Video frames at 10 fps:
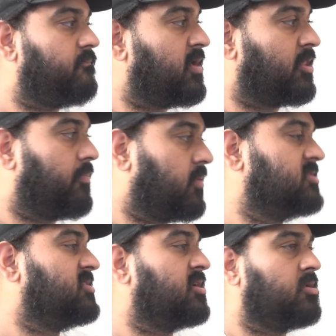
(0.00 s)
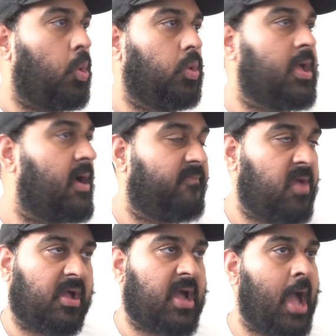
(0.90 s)
Phillip Lindsay, a
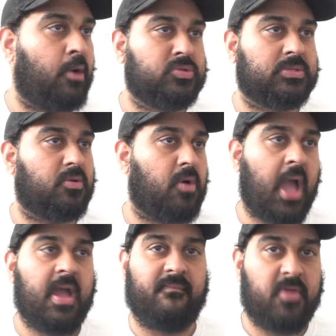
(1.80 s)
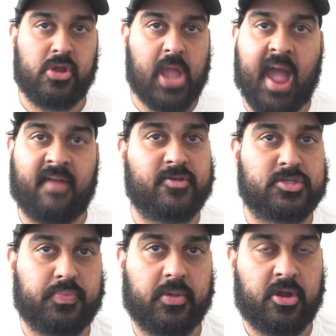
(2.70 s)
UDFA, a guy who's a very
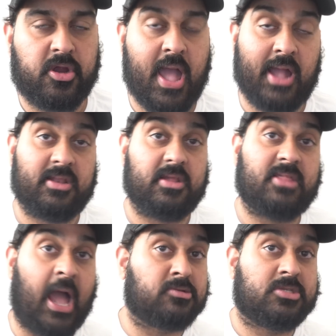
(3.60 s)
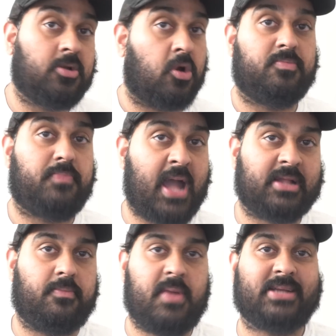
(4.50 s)
average player, had 1,000-yard
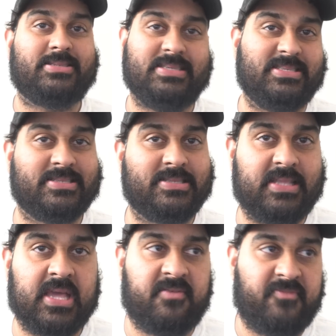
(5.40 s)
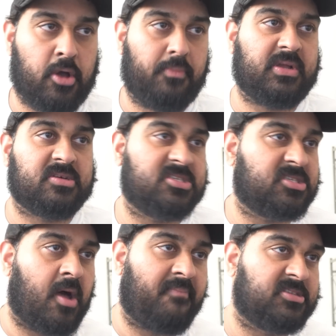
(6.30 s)
back-to-back seasons in the NFL because
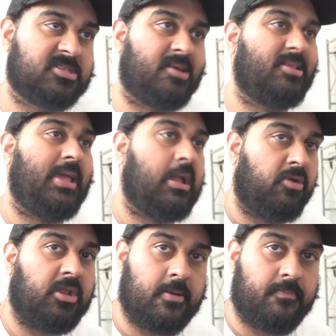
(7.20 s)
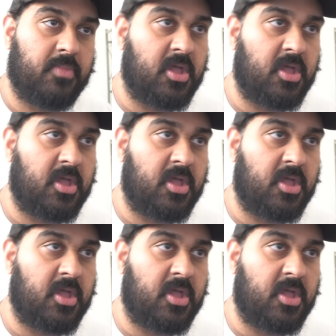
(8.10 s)
his offensive line carried him.